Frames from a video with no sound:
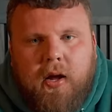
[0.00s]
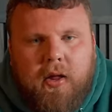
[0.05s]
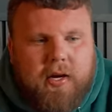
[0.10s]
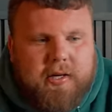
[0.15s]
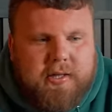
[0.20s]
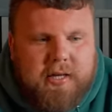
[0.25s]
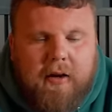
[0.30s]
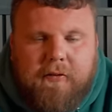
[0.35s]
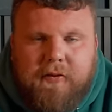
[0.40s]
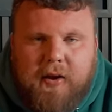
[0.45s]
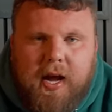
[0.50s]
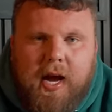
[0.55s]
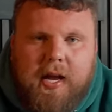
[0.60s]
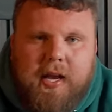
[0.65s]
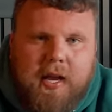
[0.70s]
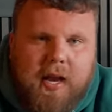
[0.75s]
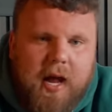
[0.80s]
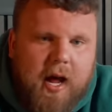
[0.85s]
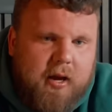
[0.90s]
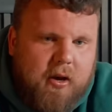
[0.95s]
There's nothing
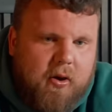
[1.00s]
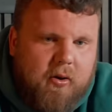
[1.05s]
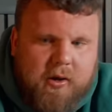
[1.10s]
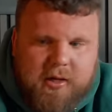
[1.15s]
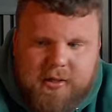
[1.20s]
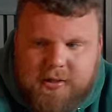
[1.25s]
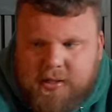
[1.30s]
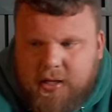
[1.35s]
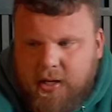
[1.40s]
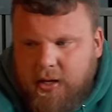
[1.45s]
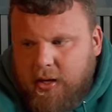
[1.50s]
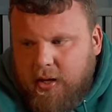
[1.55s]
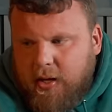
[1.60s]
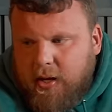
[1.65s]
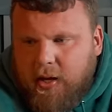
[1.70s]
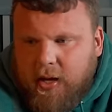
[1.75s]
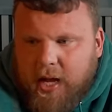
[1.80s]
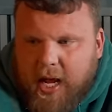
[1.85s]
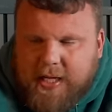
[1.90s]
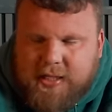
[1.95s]
hiding that. You know, it's
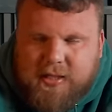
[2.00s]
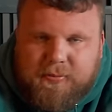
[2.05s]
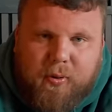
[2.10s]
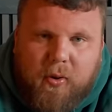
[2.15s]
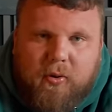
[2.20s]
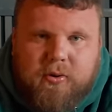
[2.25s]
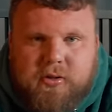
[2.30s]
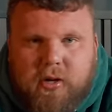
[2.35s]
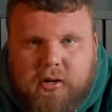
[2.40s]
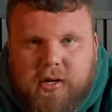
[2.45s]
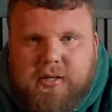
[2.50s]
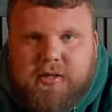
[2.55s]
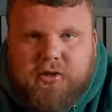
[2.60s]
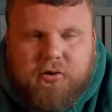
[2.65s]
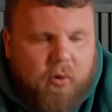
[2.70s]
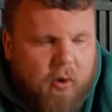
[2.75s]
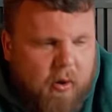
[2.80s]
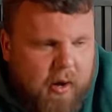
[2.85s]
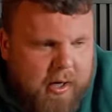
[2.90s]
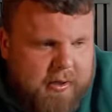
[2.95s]
exposed on the
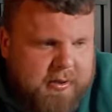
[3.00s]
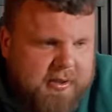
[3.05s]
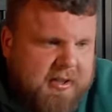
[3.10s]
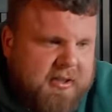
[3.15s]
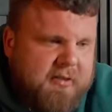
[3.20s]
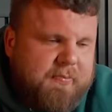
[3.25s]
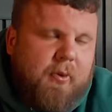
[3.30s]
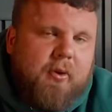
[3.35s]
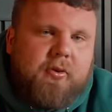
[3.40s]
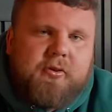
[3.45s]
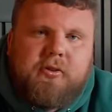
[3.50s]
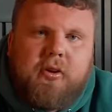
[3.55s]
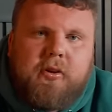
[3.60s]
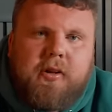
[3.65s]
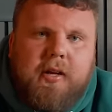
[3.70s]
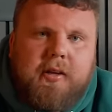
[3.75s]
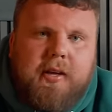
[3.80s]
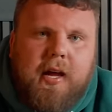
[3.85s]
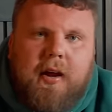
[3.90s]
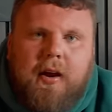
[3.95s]
squat, it's exposed on
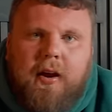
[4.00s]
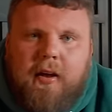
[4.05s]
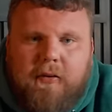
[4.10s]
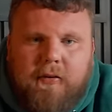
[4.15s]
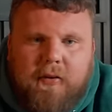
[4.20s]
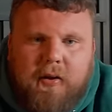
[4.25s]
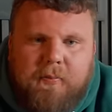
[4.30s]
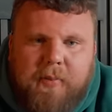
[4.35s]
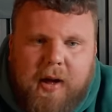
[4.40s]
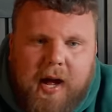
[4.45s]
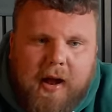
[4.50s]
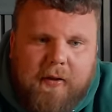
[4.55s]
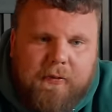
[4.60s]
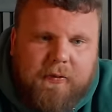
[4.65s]
the deadlift. But I